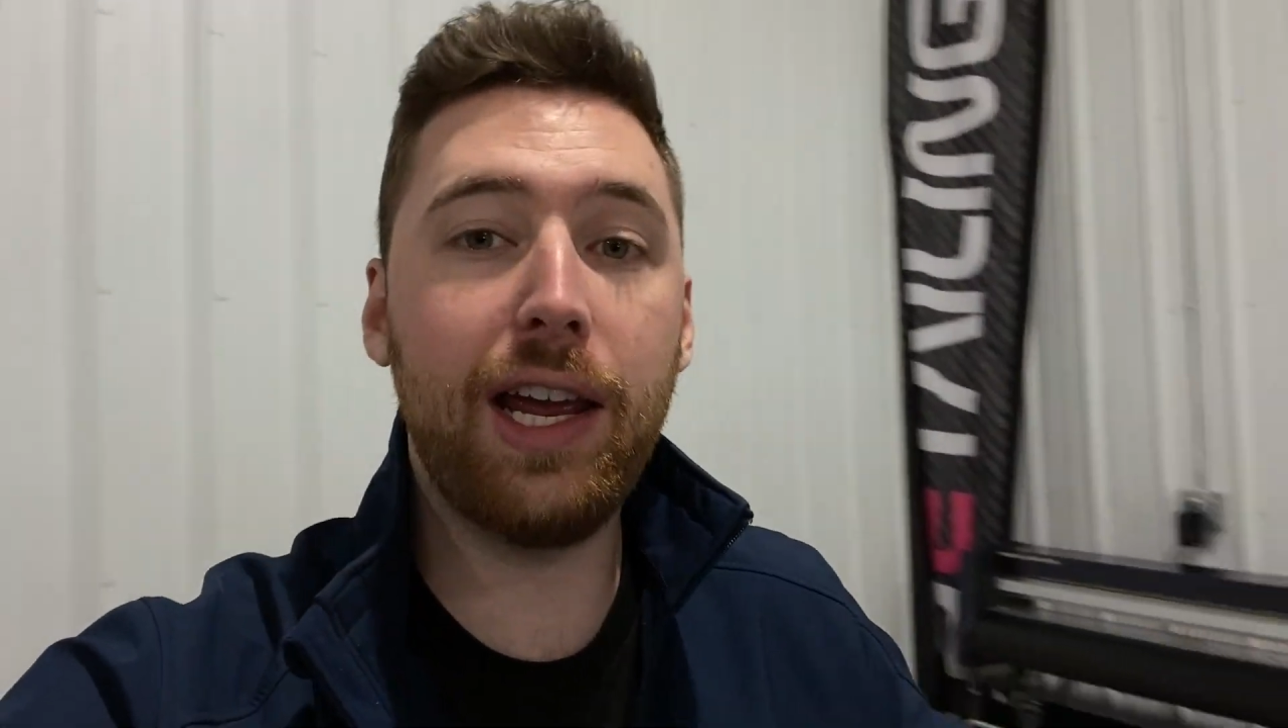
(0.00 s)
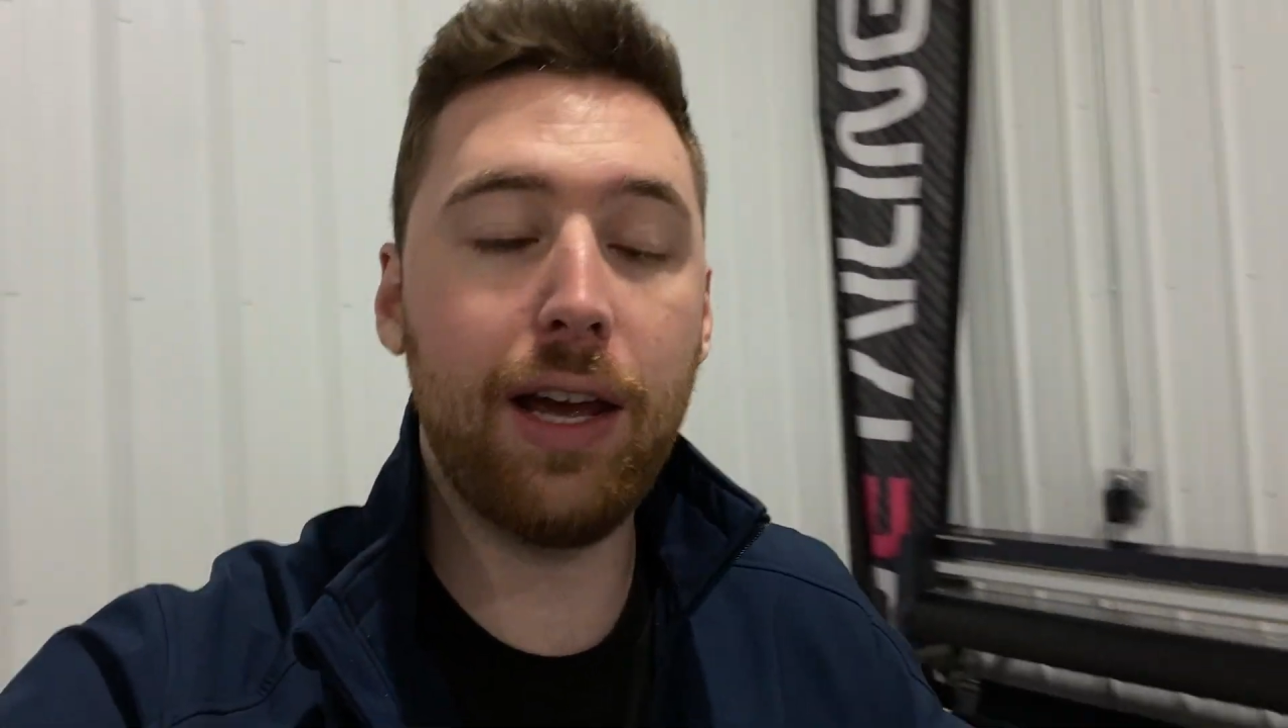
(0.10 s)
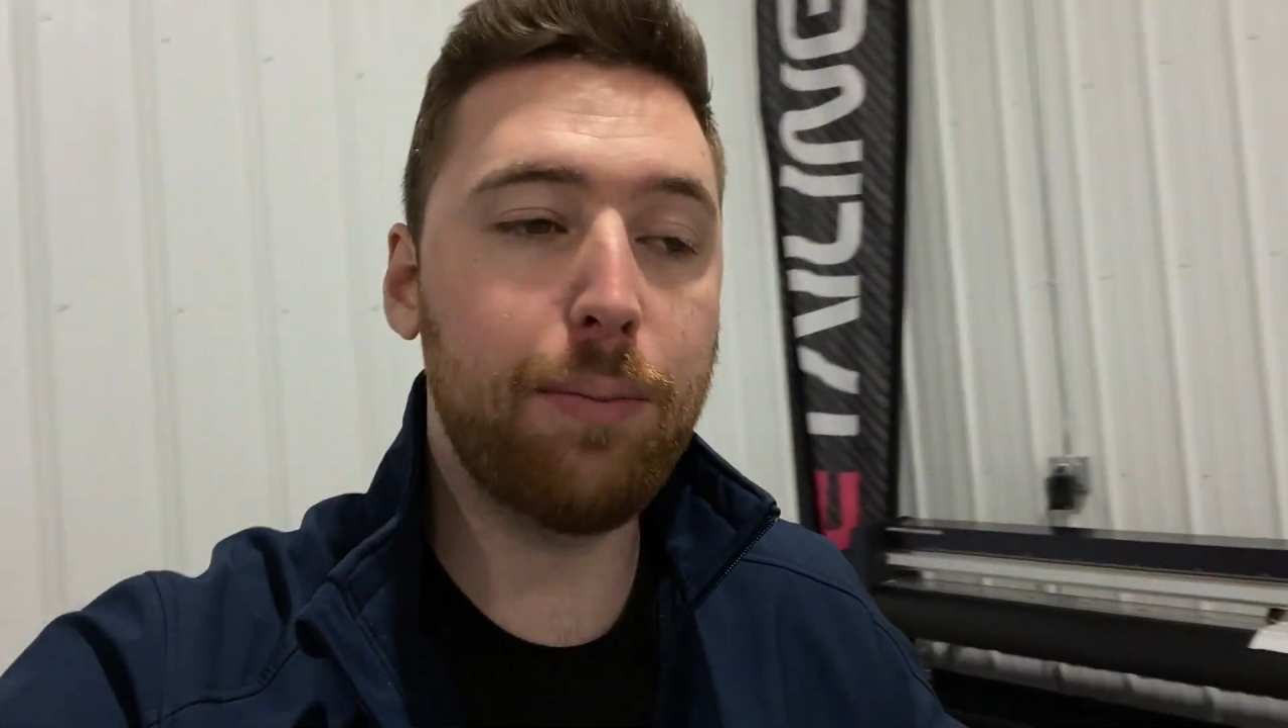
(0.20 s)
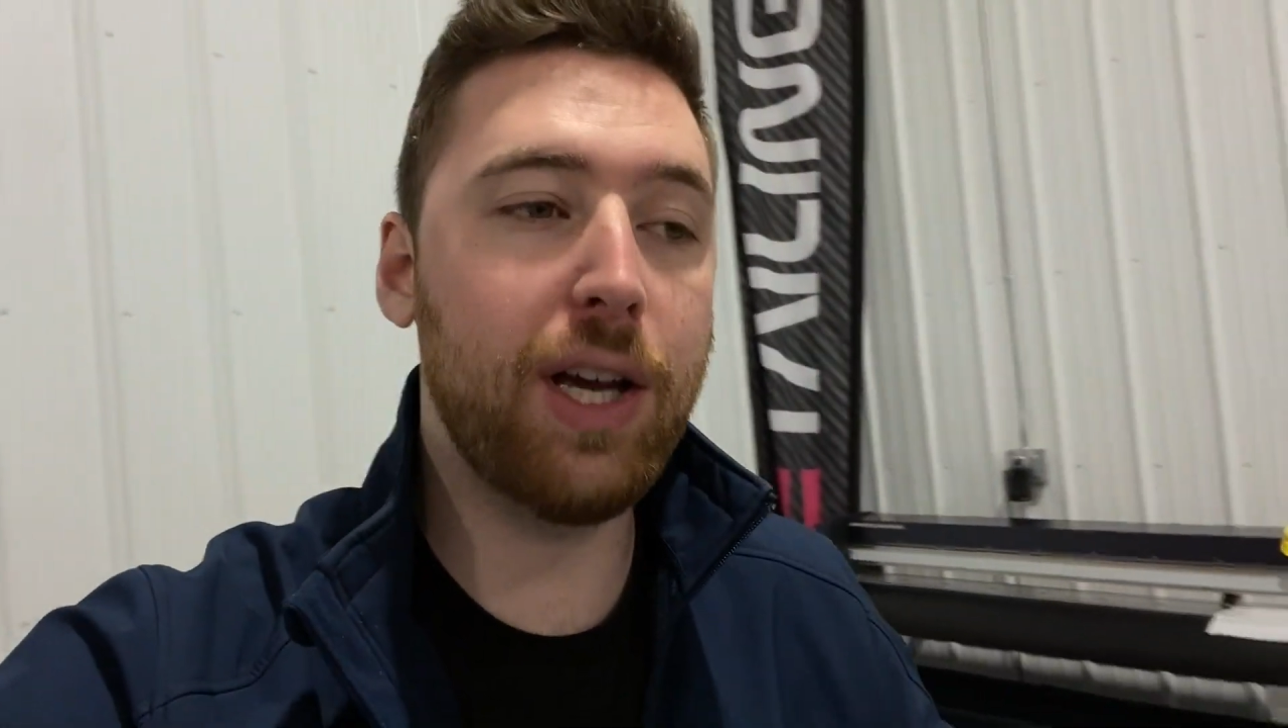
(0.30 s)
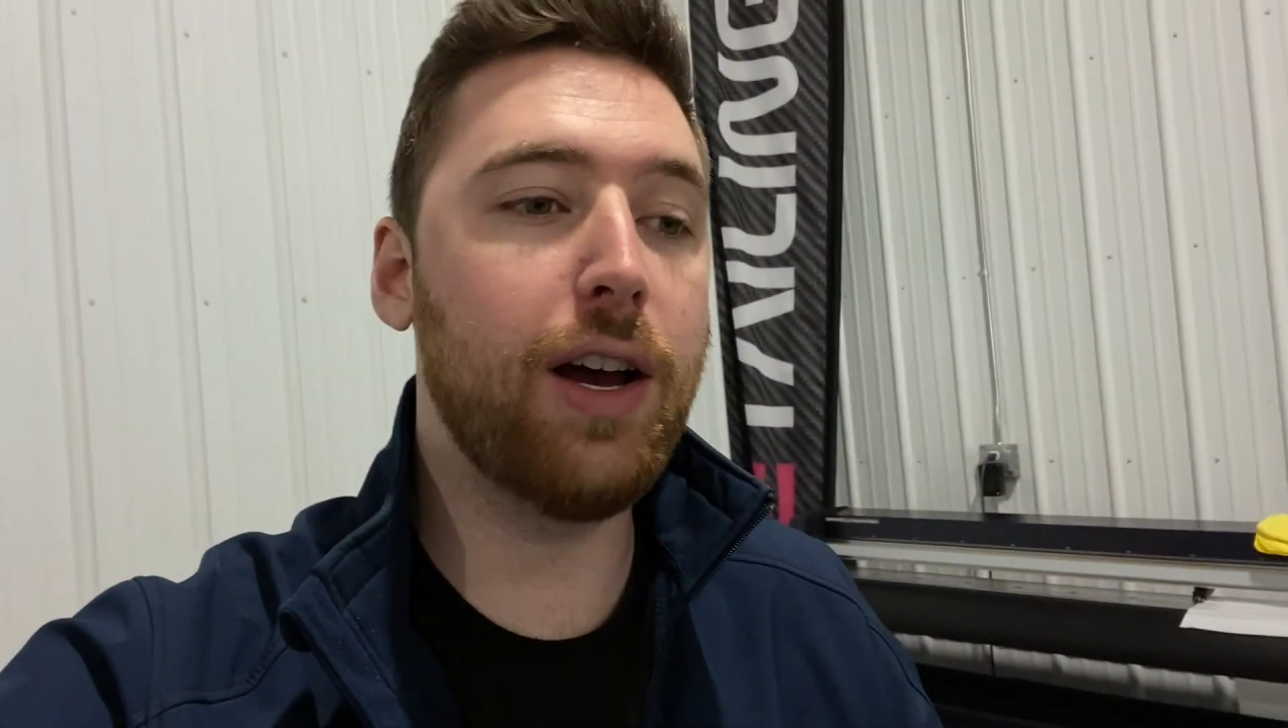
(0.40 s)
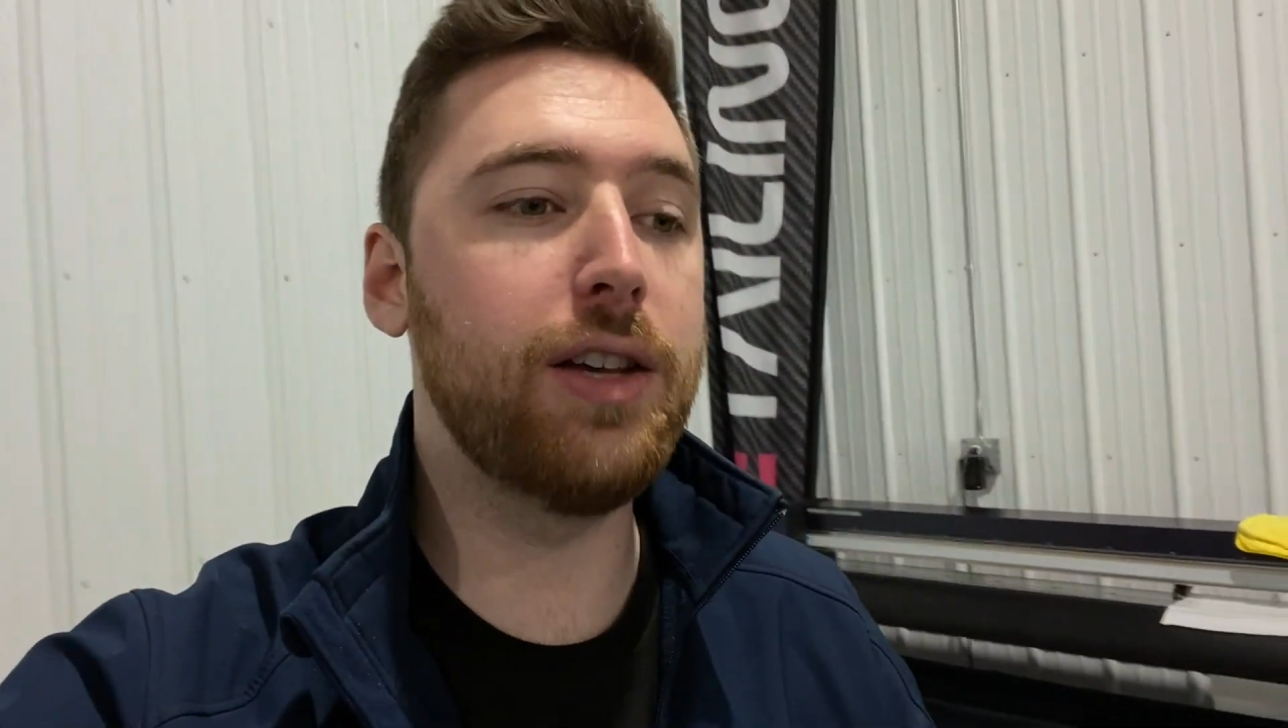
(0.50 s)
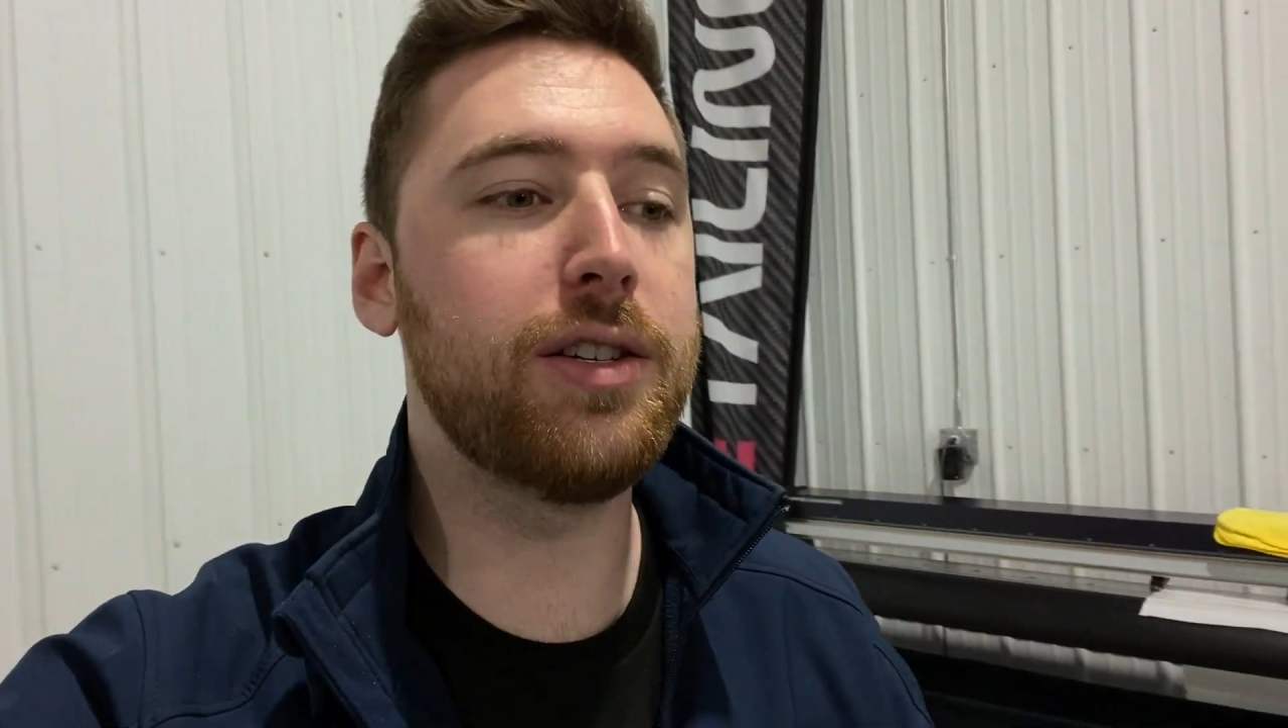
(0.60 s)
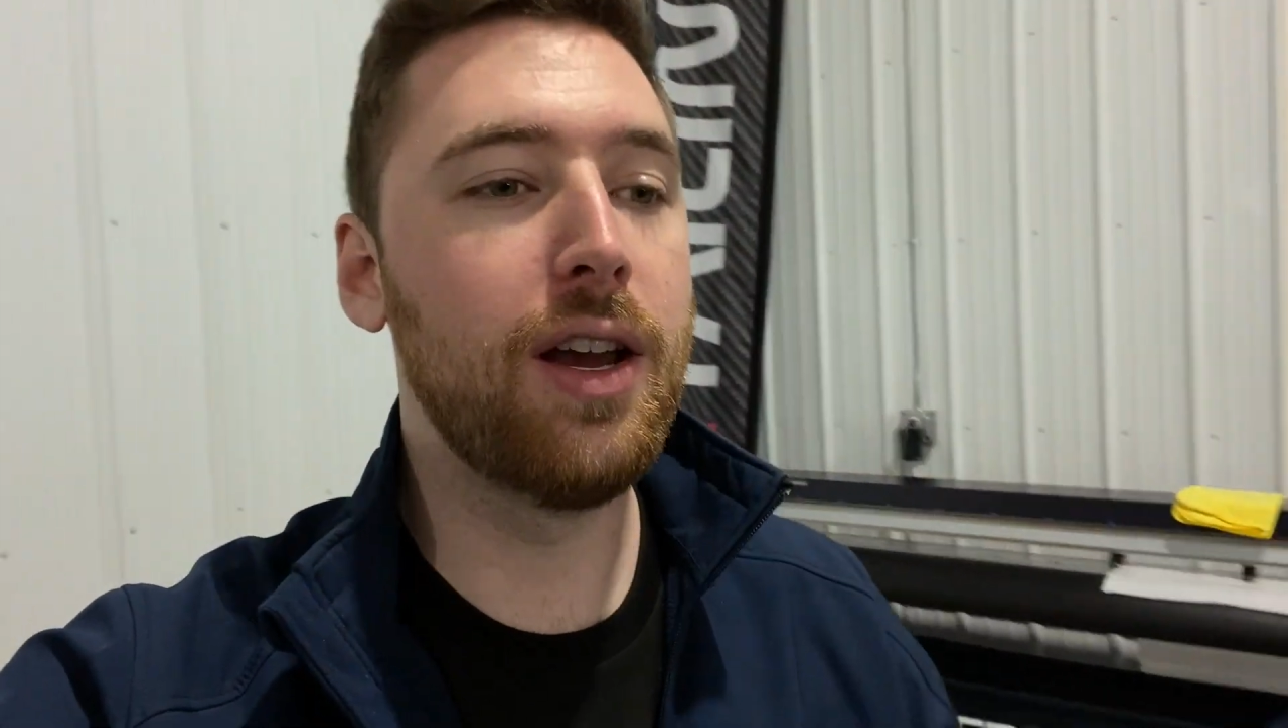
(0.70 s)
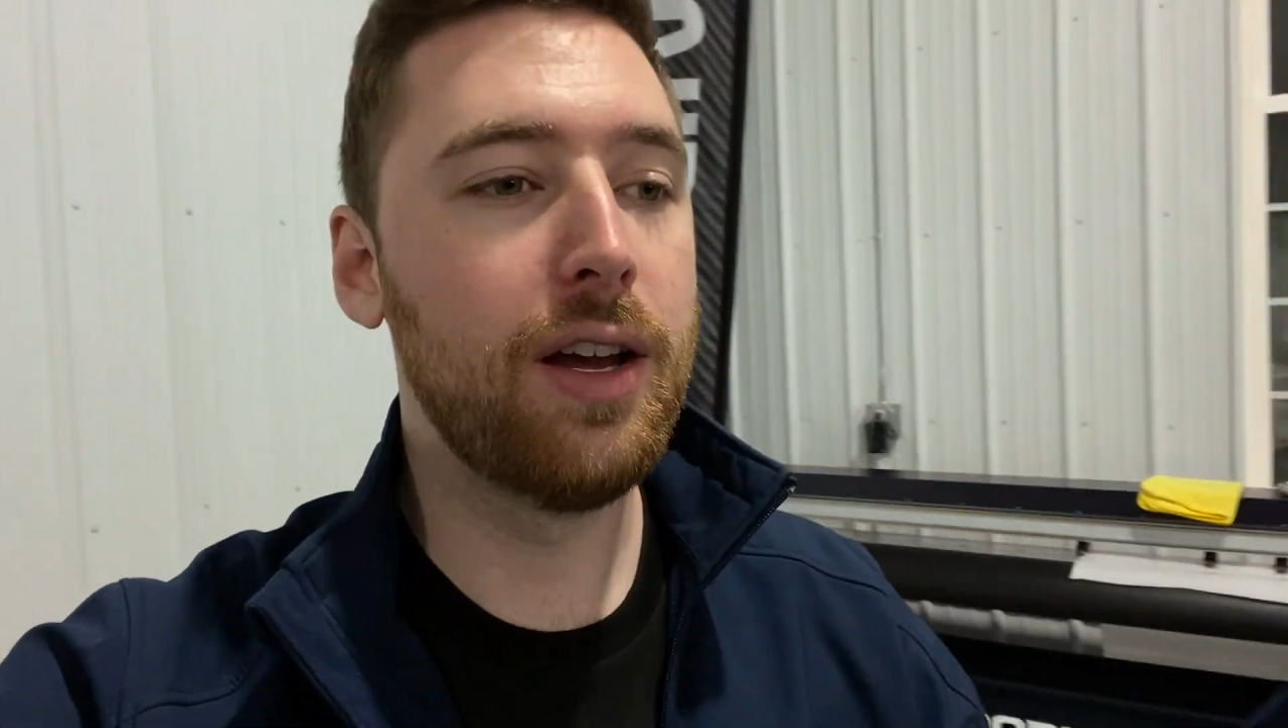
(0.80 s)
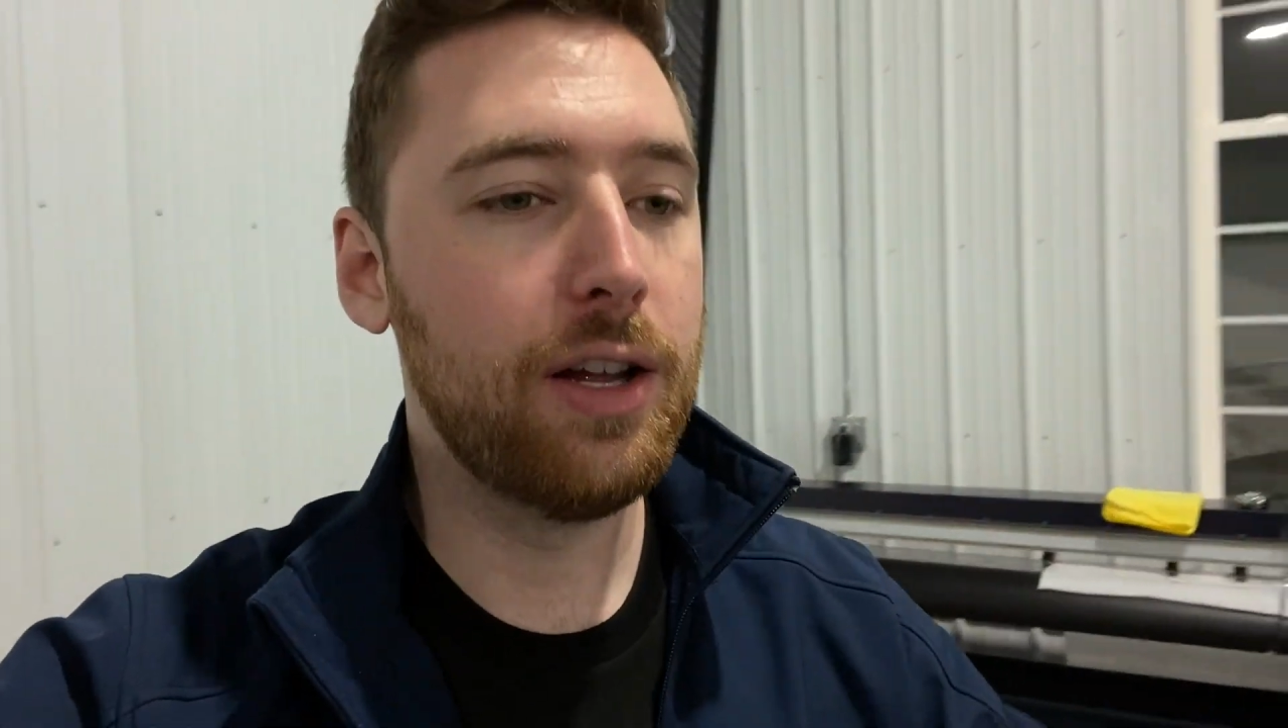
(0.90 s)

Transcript: it because